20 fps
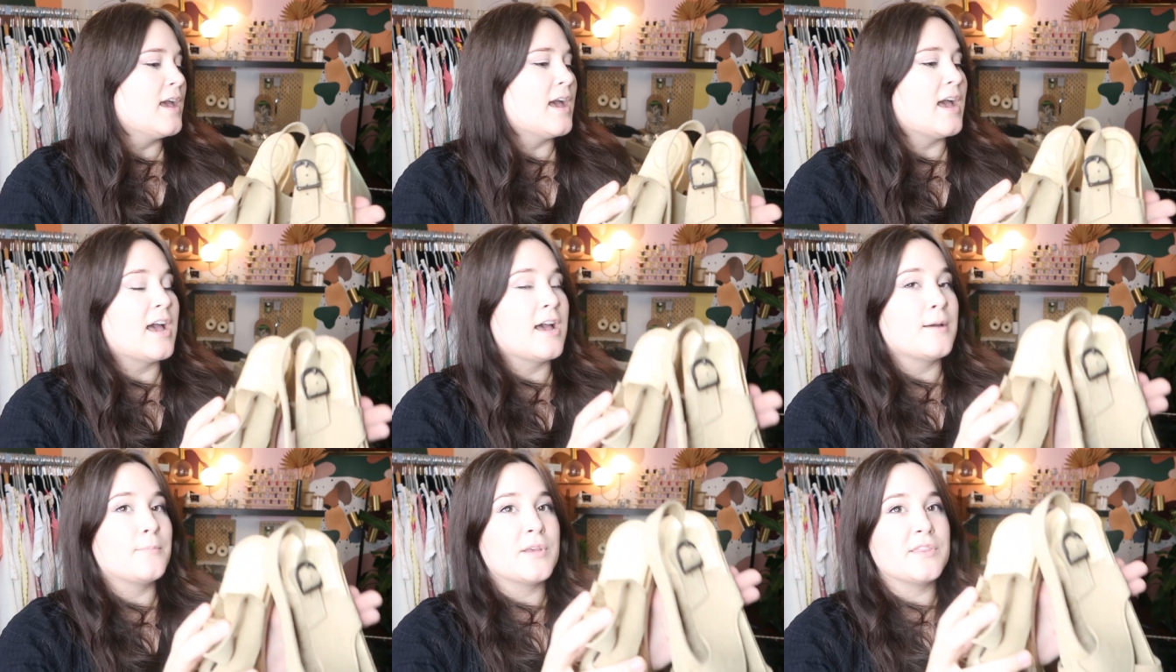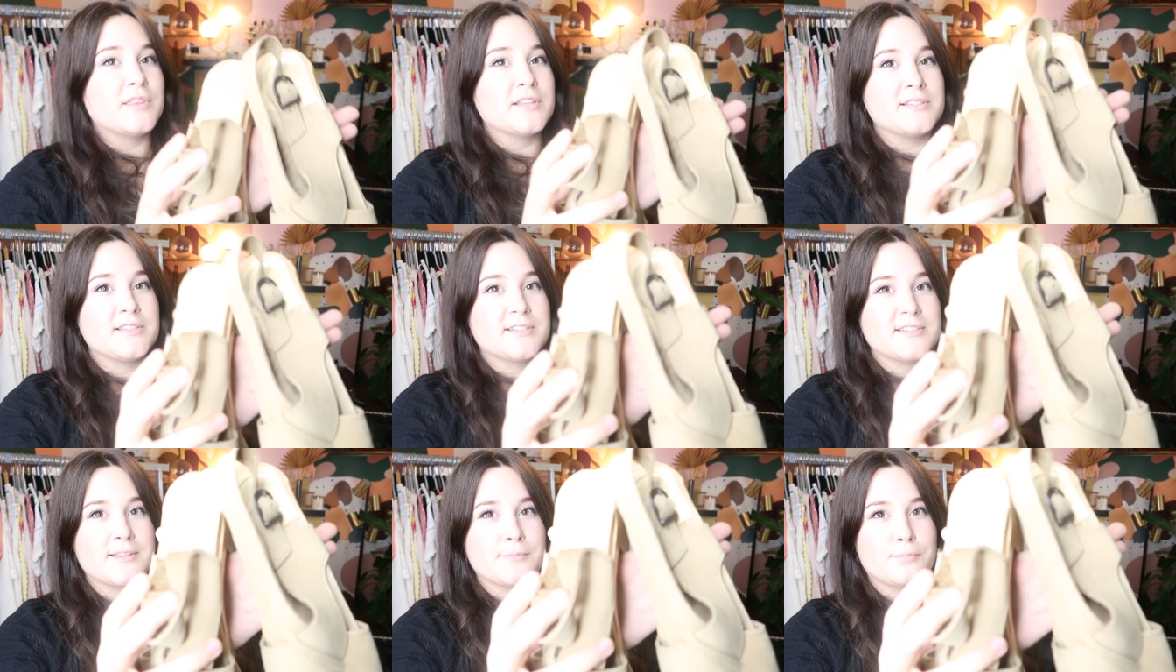Um,
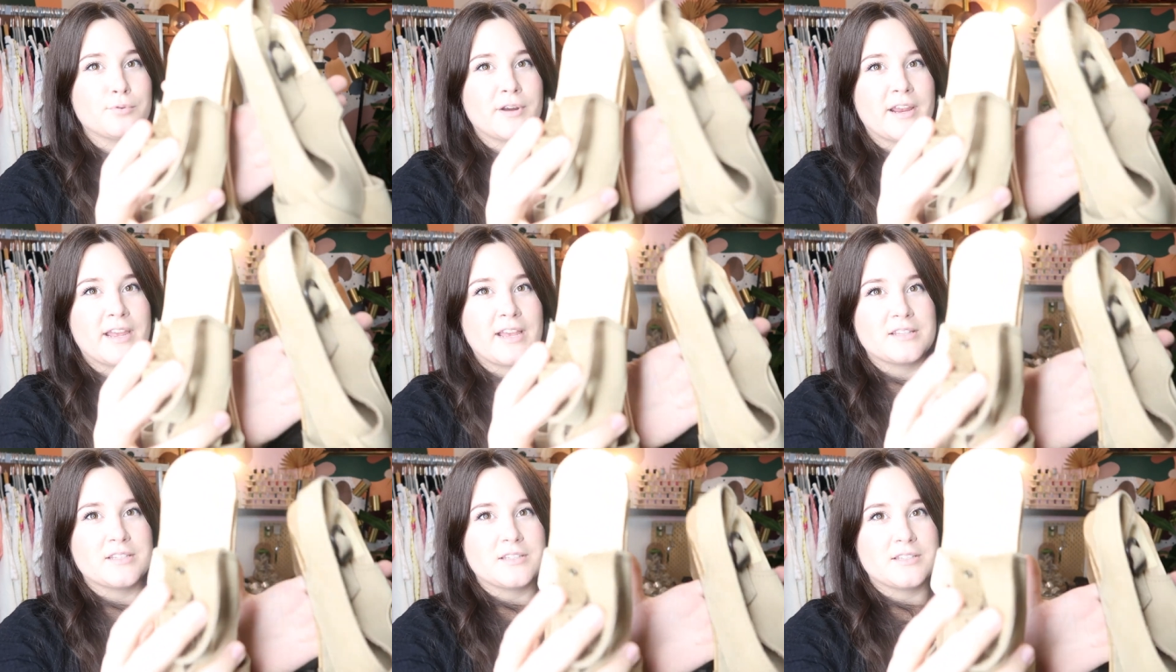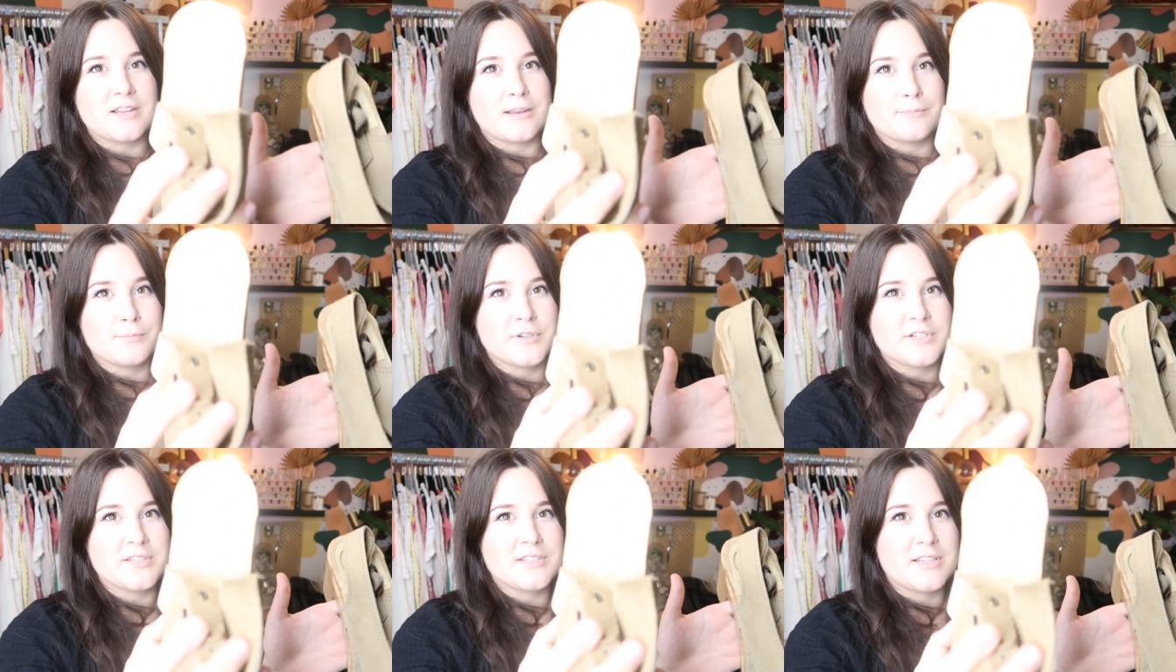this is the brand
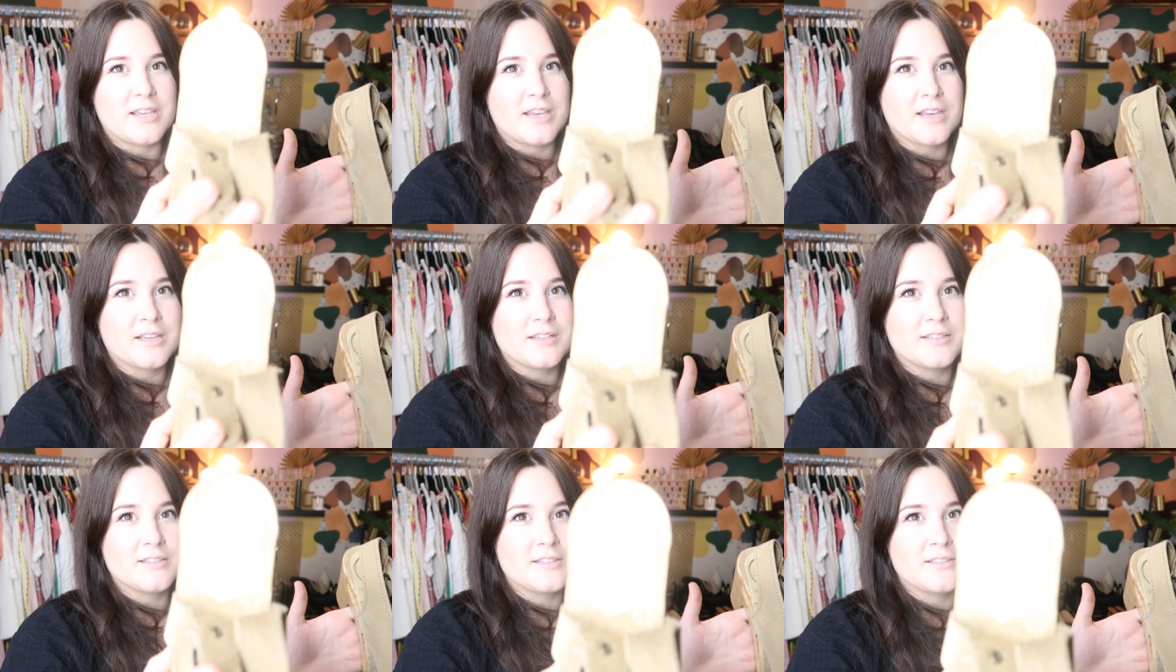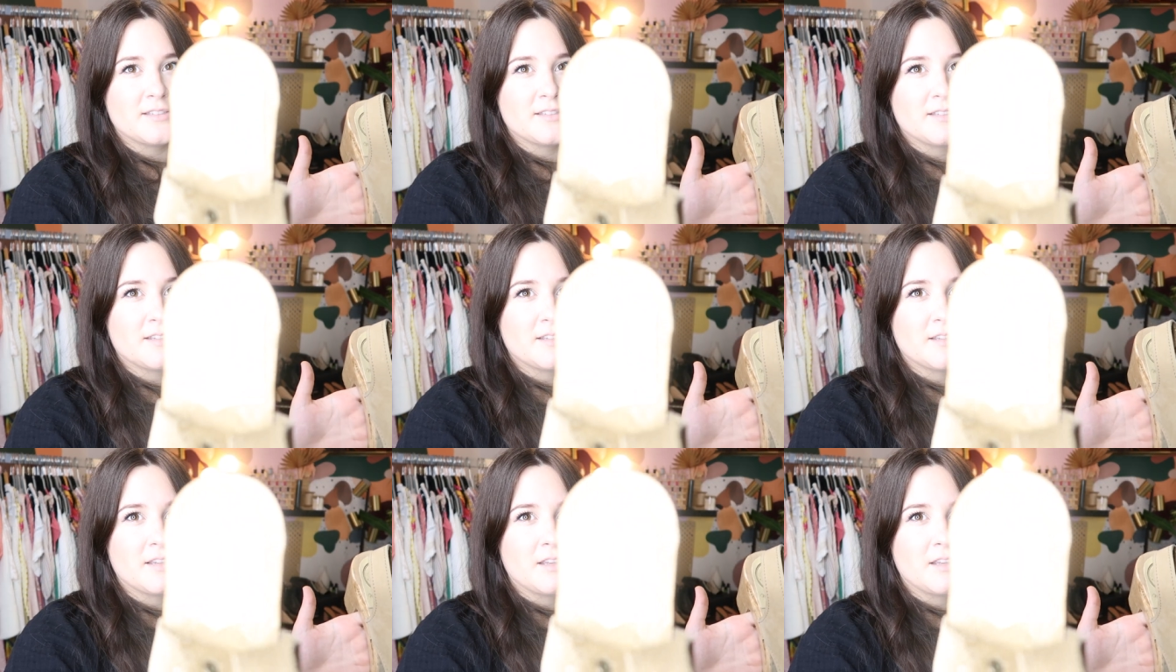number six.